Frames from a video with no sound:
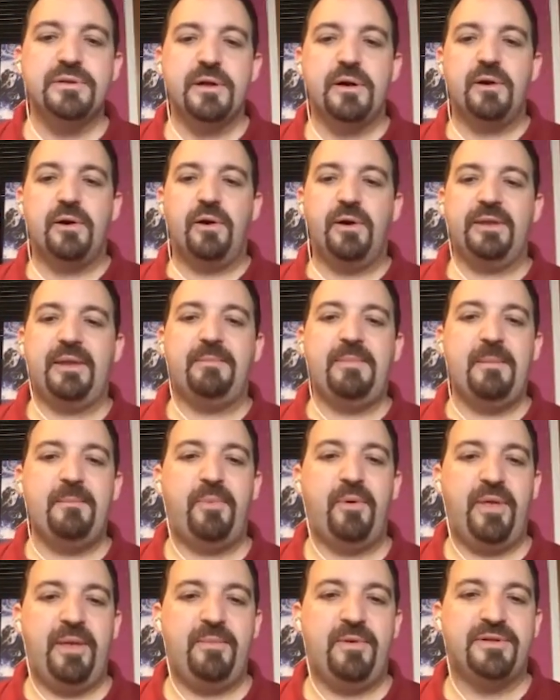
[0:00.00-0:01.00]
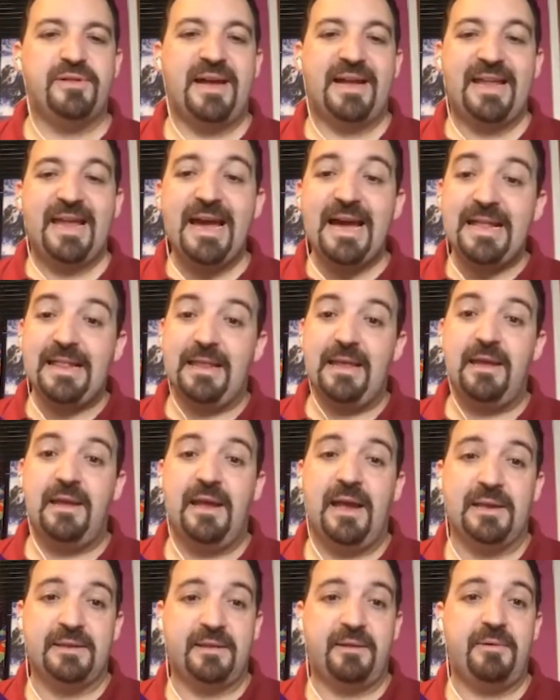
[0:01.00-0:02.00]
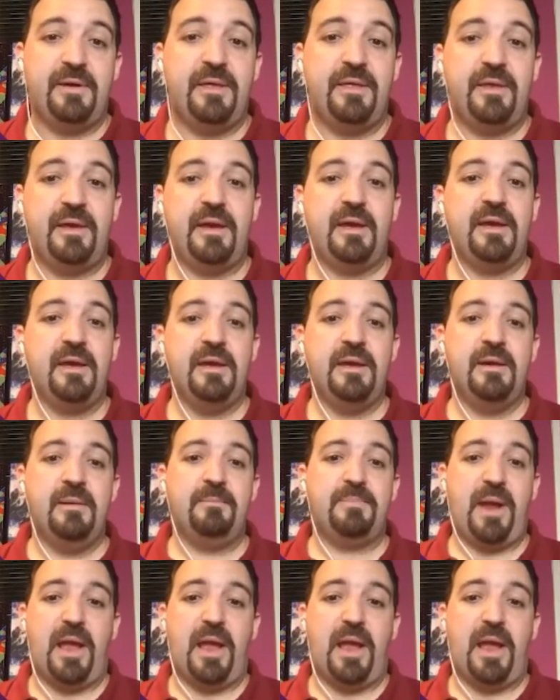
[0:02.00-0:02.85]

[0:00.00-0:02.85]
Even we could add priority hints.